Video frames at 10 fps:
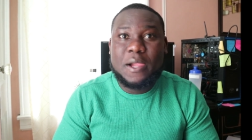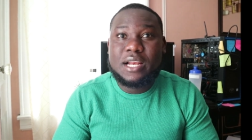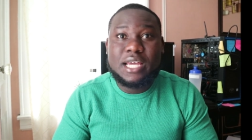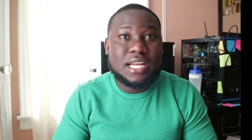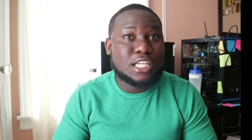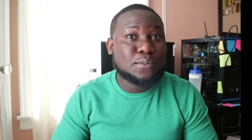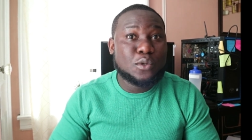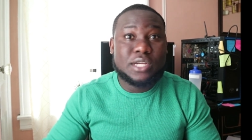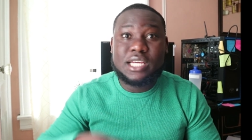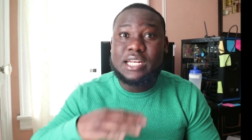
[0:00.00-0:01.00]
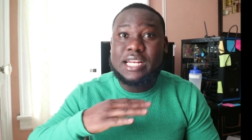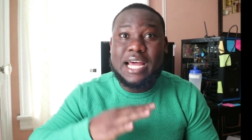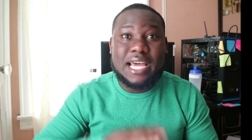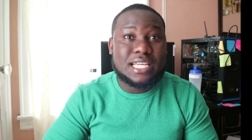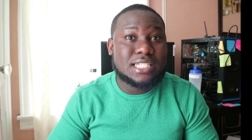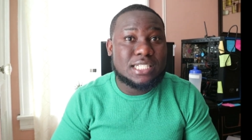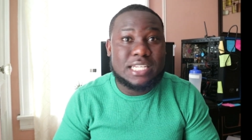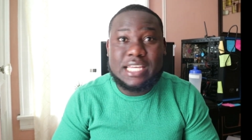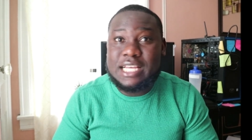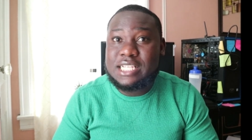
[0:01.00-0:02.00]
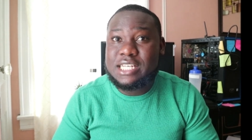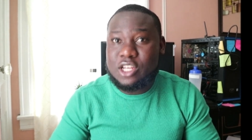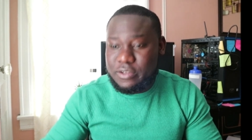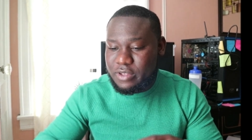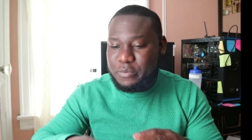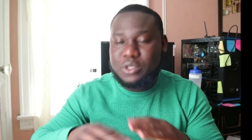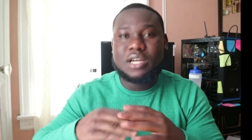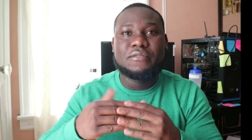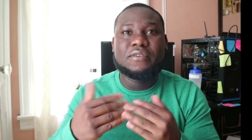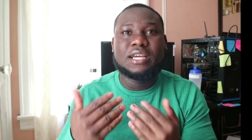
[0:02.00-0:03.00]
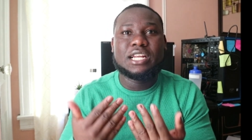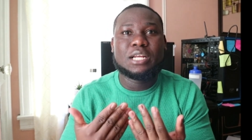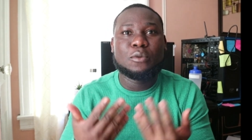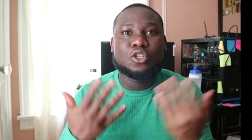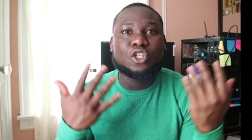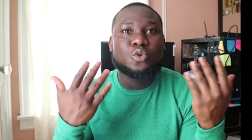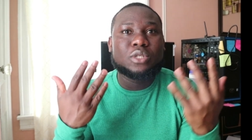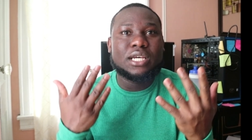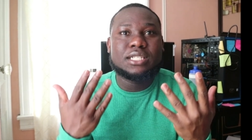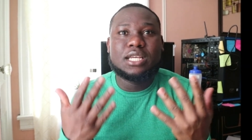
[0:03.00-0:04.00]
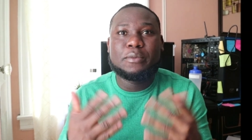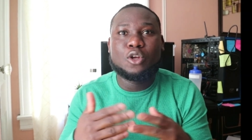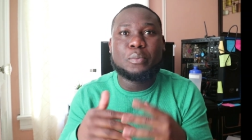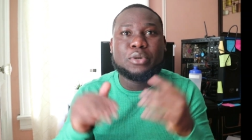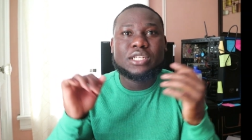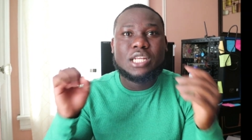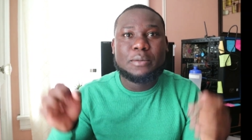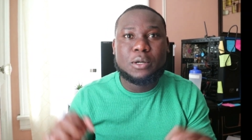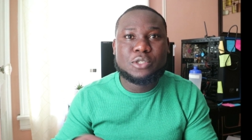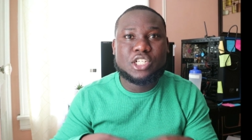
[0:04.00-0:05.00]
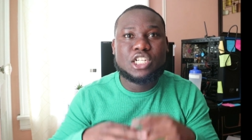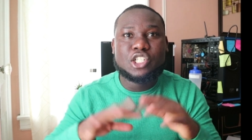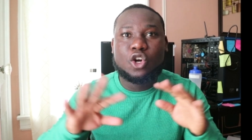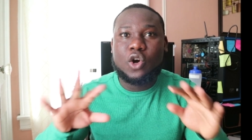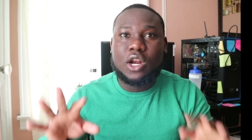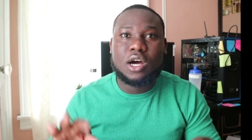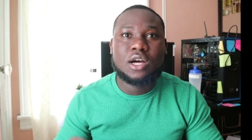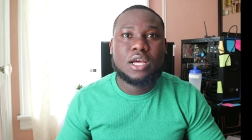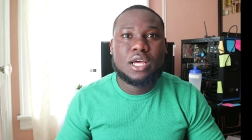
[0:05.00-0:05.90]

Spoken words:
Ladies, put on your nice nails. You don't even put on a fingernail, but Q-tex them, you know, pretty them up. Change the color.